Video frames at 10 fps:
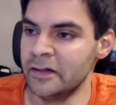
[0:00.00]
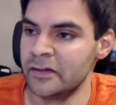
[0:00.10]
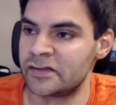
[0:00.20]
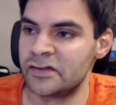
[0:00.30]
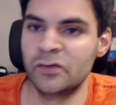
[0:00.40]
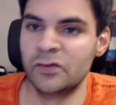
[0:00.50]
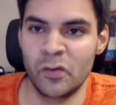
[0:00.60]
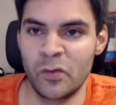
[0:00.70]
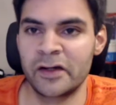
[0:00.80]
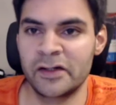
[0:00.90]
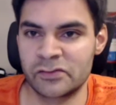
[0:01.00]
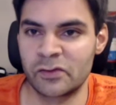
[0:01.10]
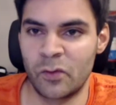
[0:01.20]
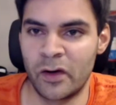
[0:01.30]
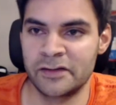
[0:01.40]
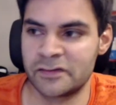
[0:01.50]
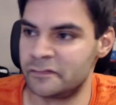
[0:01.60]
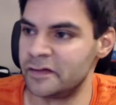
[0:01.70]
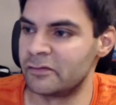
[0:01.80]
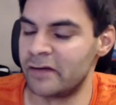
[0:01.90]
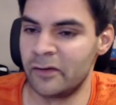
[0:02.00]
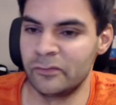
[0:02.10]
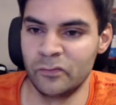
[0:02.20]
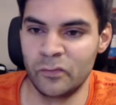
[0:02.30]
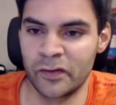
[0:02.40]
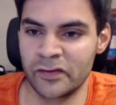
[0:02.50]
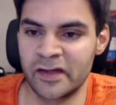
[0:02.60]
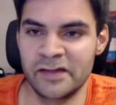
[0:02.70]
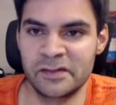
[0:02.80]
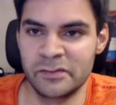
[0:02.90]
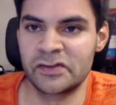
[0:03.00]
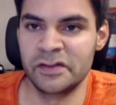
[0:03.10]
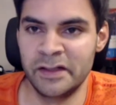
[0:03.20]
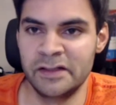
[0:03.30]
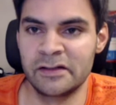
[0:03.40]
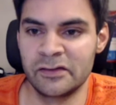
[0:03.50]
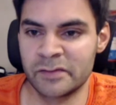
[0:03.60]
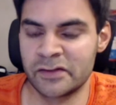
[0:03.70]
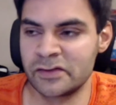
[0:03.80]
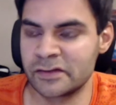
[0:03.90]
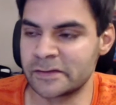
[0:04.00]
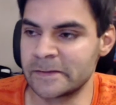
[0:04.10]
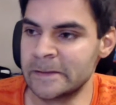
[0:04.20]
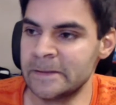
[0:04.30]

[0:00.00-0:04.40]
still more work is required to figure out what does asymmetry mean in those metrics.